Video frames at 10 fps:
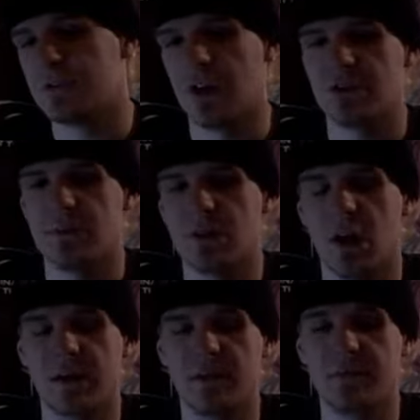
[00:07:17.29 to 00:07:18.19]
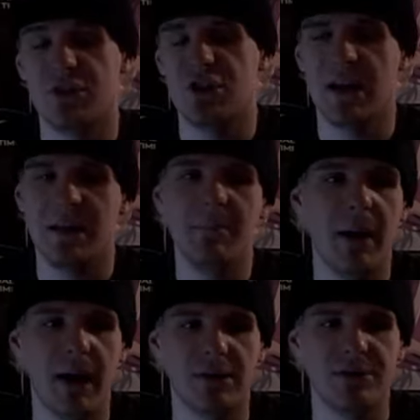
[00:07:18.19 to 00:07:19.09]
There's also been talk of the Jade
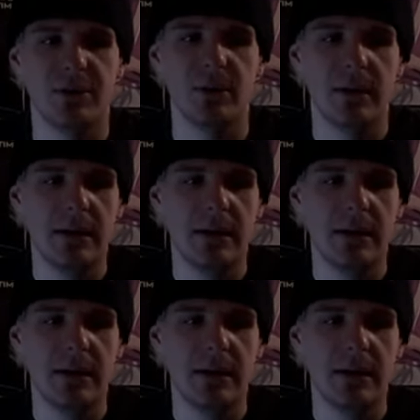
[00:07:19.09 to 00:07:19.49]
Empire 2.